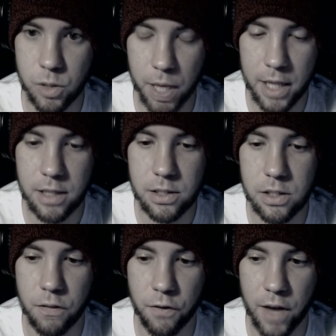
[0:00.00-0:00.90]
explain this,
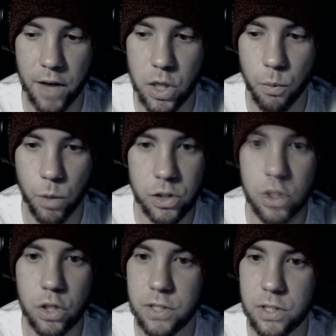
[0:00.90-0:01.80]
is the fact that
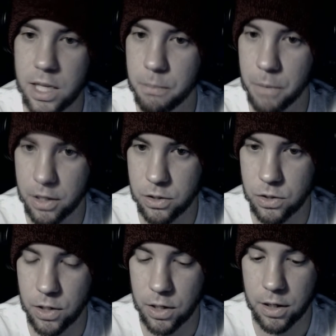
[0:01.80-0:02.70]
once you've seen the
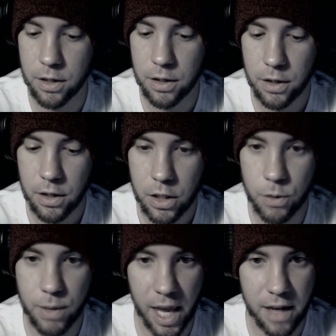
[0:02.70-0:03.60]
monster,
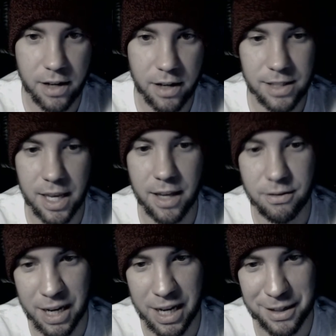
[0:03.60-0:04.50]
you can't unsee
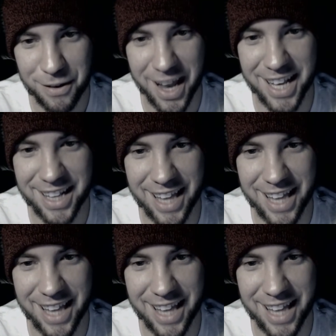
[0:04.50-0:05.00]
it, right?